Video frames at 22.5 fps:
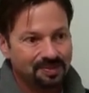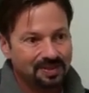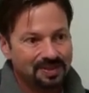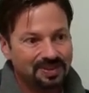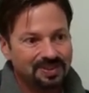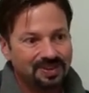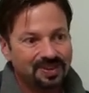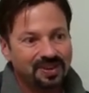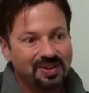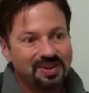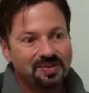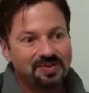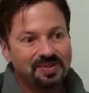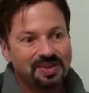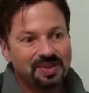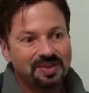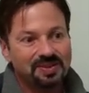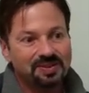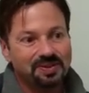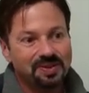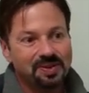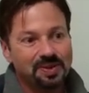Well, starting with
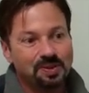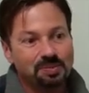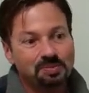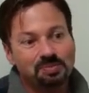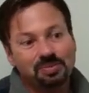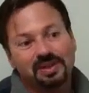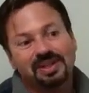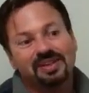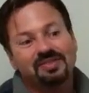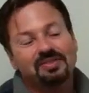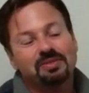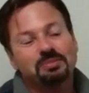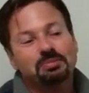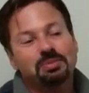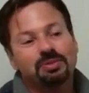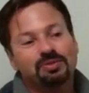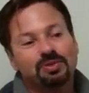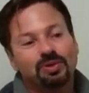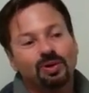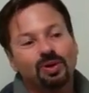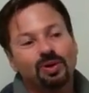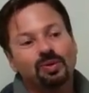the group, and even
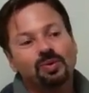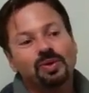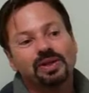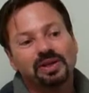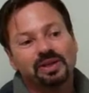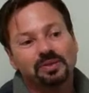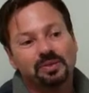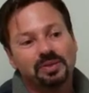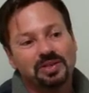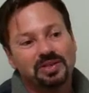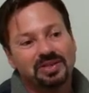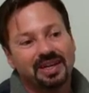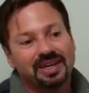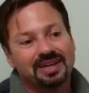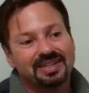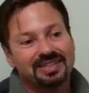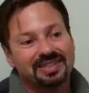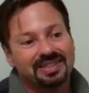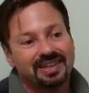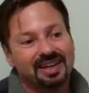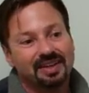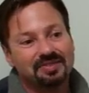before really with
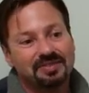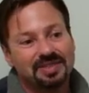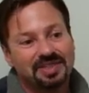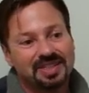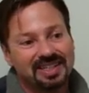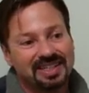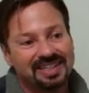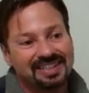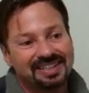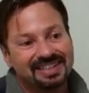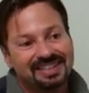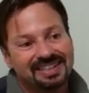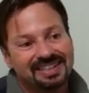Stanislavski.